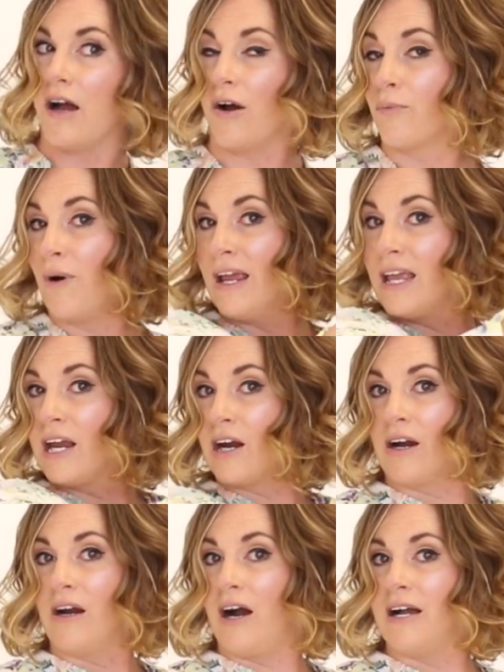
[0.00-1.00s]
right
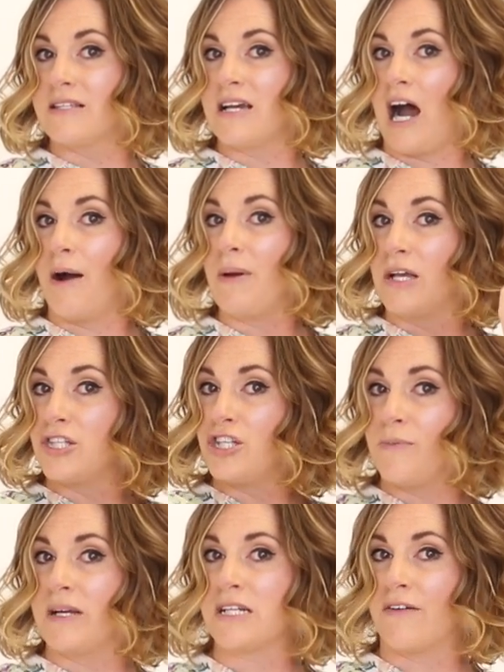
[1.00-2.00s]
here on top and
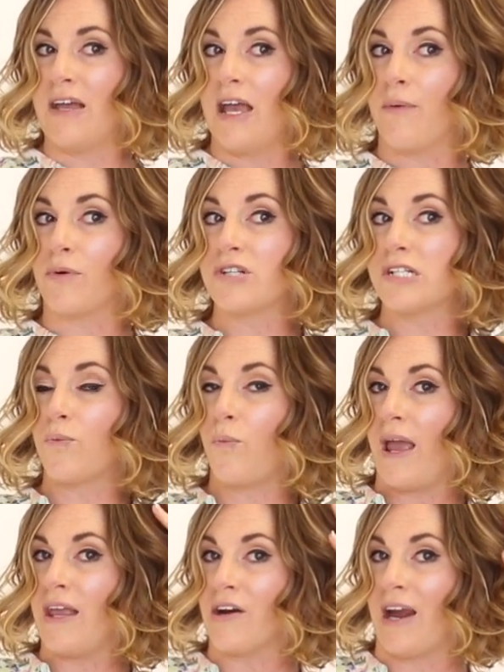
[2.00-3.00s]
too much of it, it will just
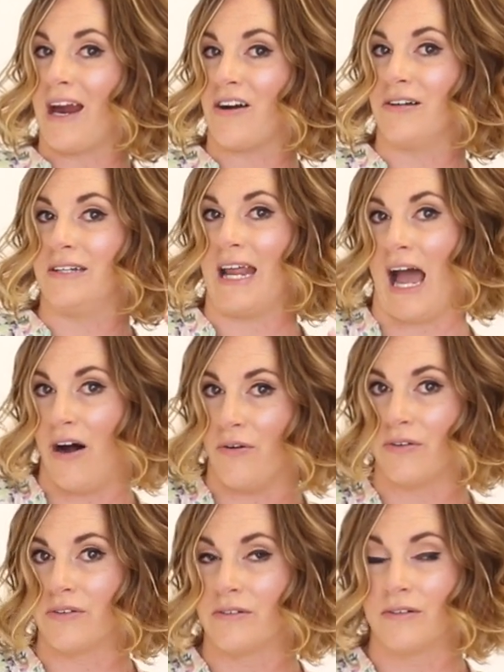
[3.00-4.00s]
weigh your hair
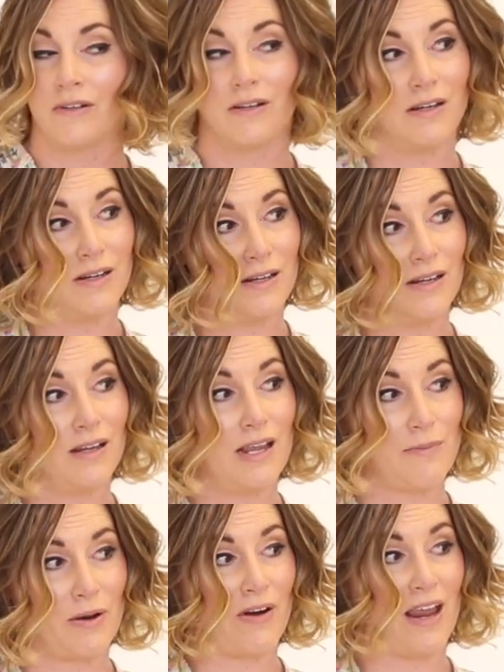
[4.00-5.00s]
down.
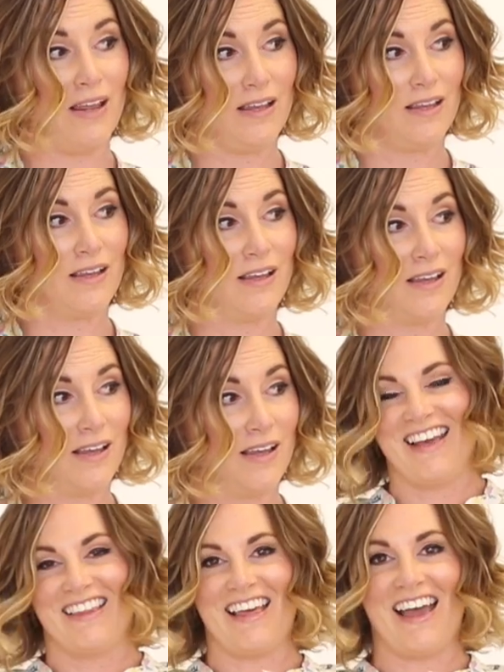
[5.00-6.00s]
Am I right?
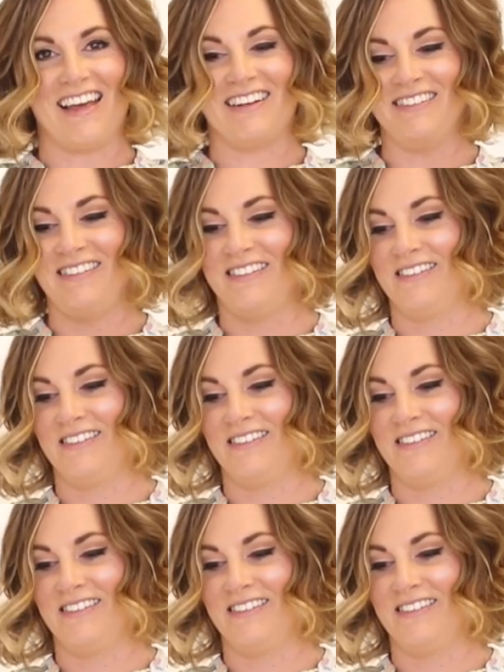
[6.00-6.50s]
Then,